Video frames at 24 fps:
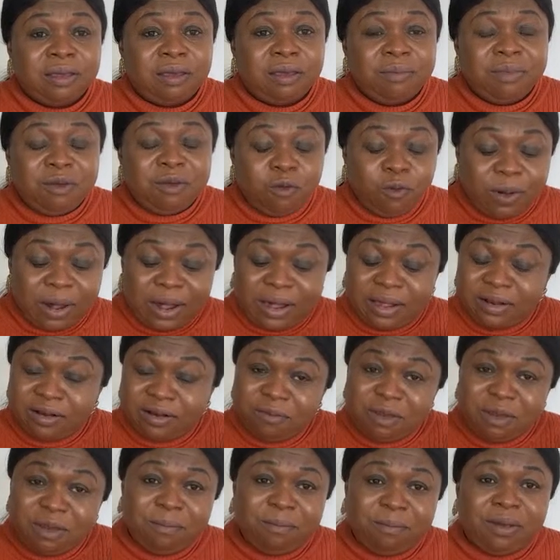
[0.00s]
Meanwhile,
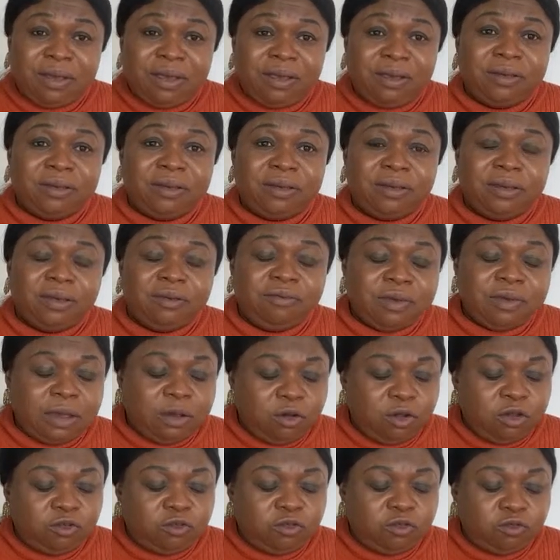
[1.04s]
remember, if you are
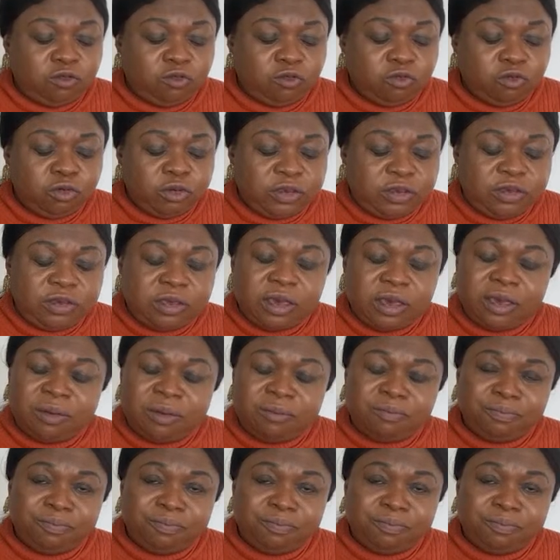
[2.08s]
going to do the